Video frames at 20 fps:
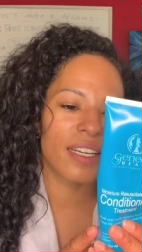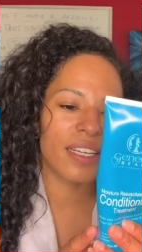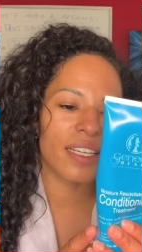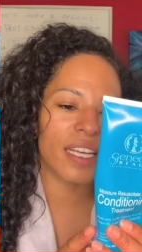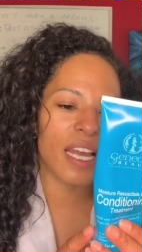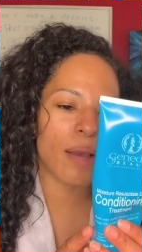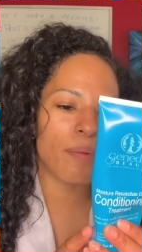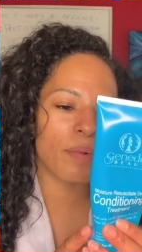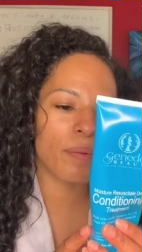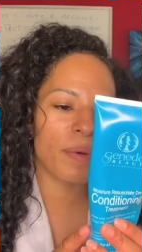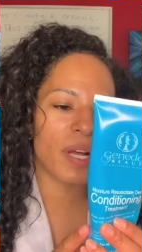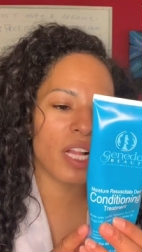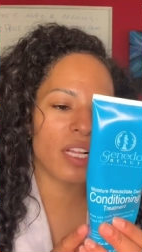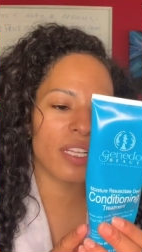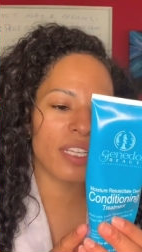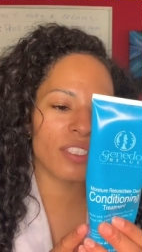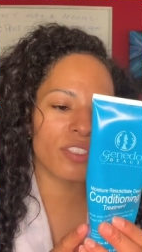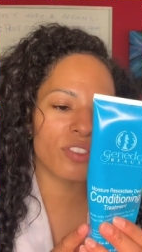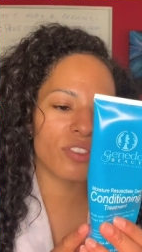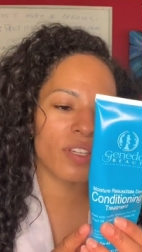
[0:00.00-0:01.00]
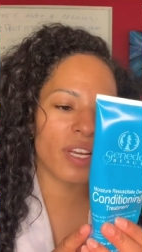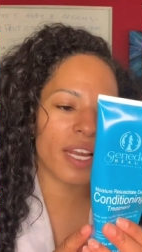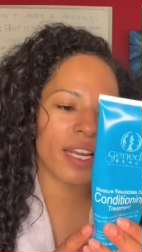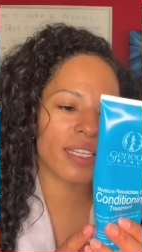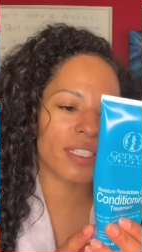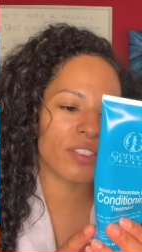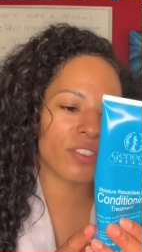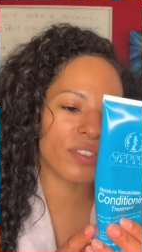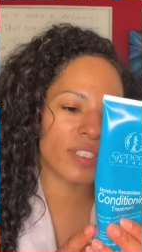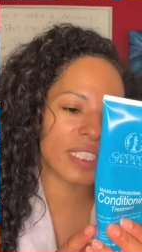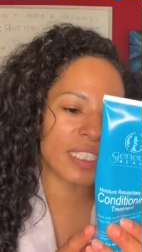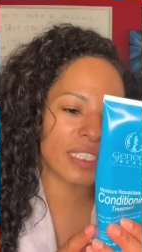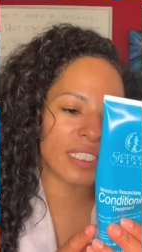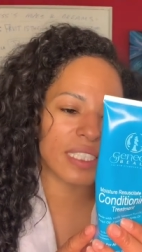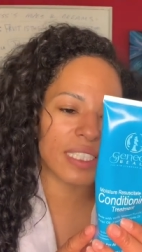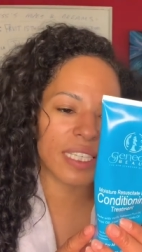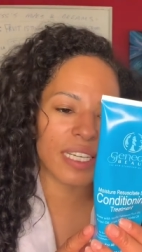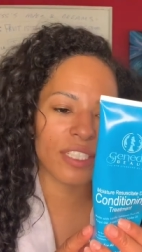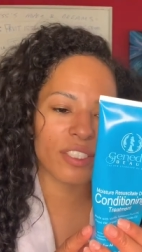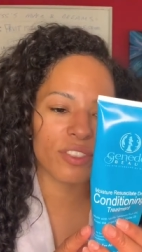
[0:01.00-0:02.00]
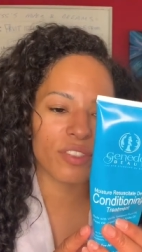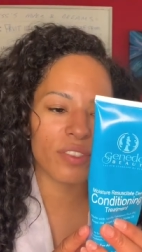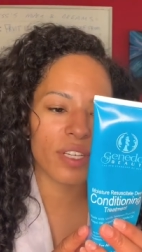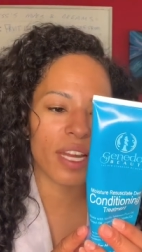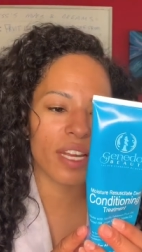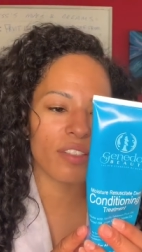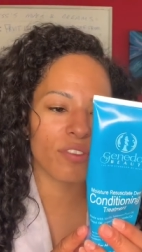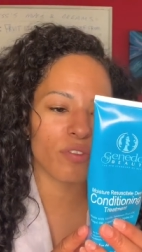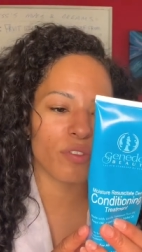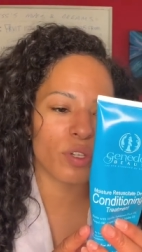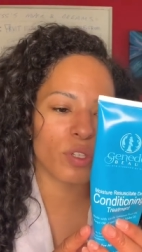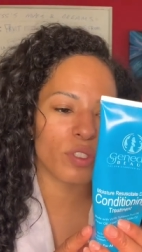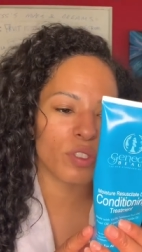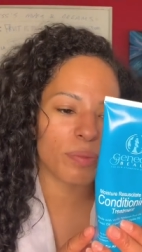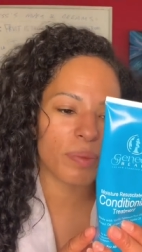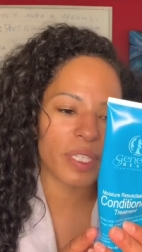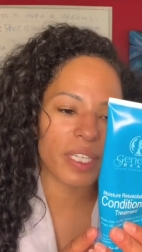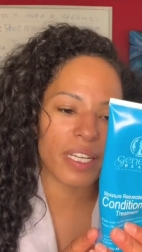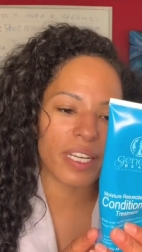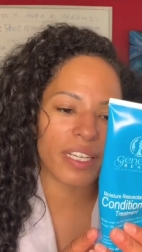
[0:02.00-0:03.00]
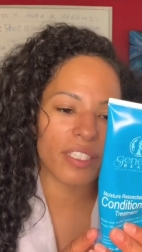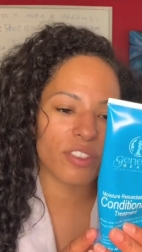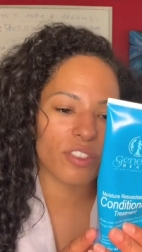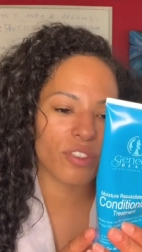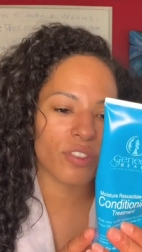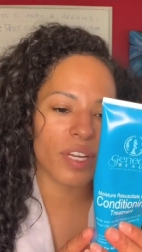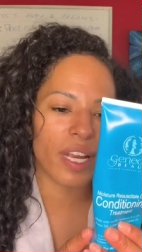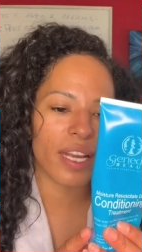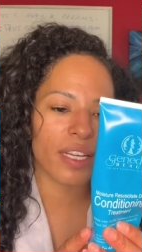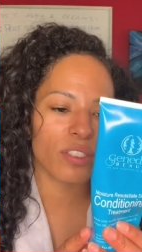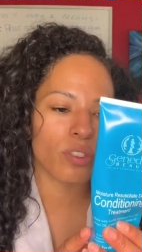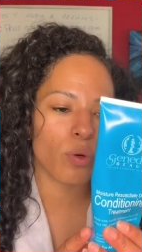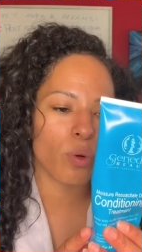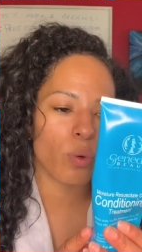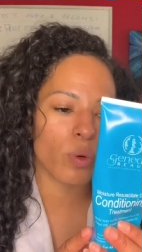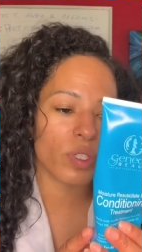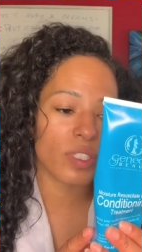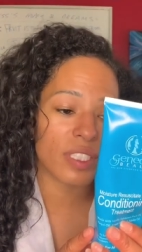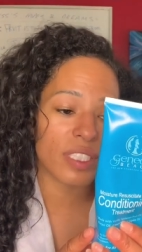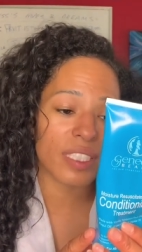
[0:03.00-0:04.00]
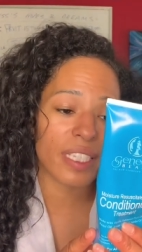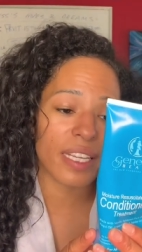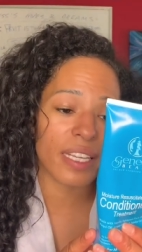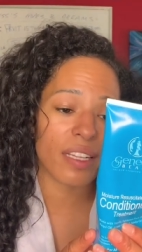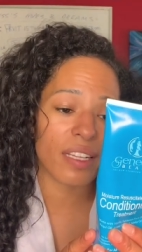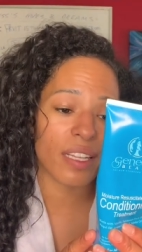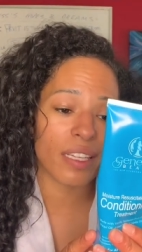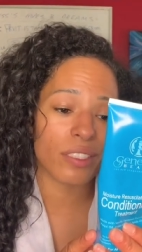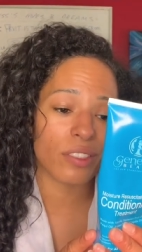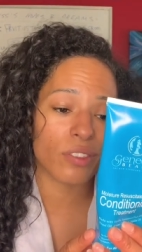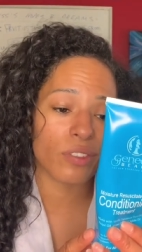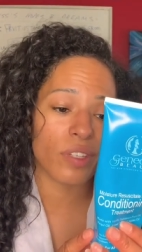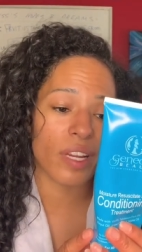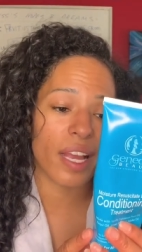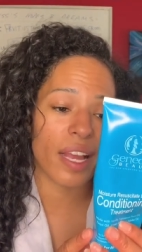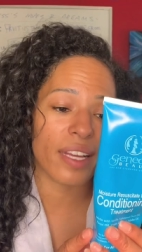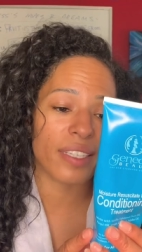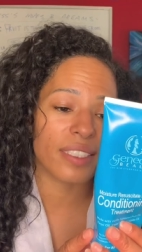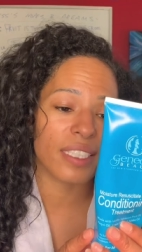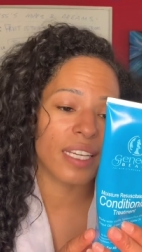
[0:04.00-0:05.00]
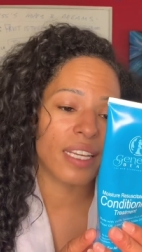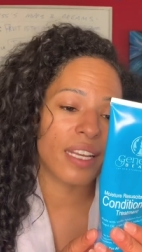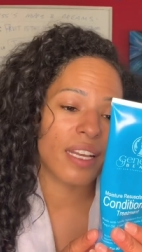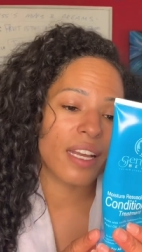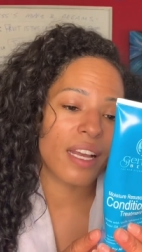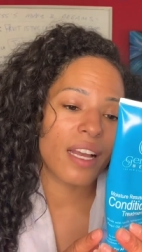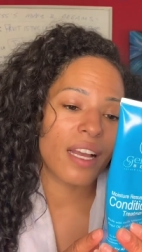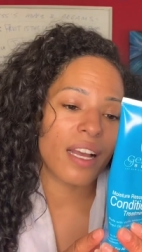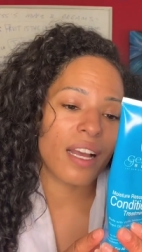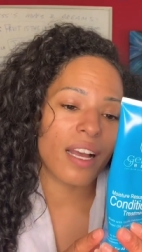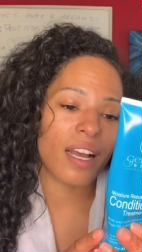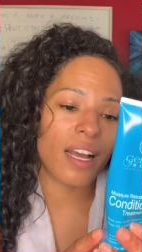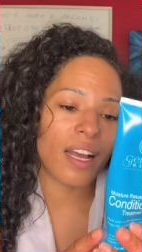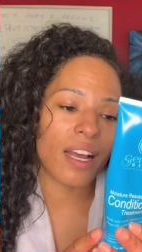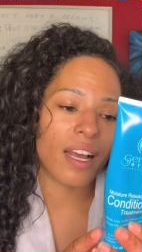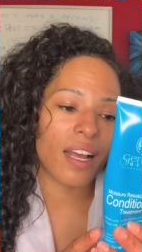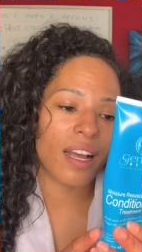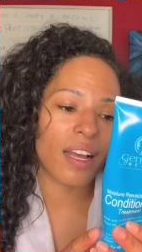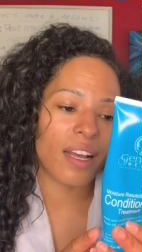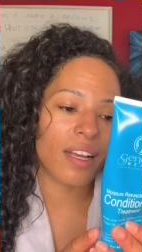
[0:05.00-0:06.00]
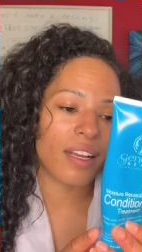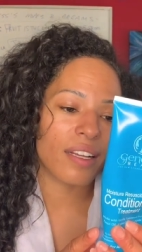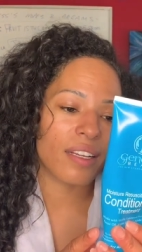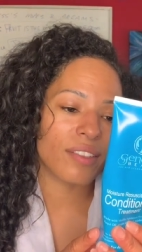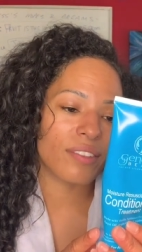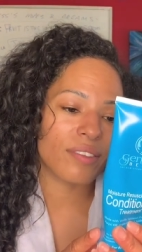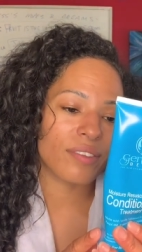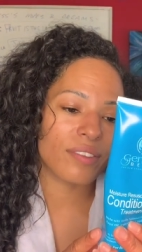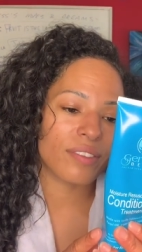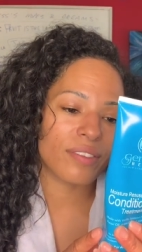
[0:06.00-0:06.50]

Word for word: chamomile extract, green tea extract, rosemary extract, horsetail extract, uh,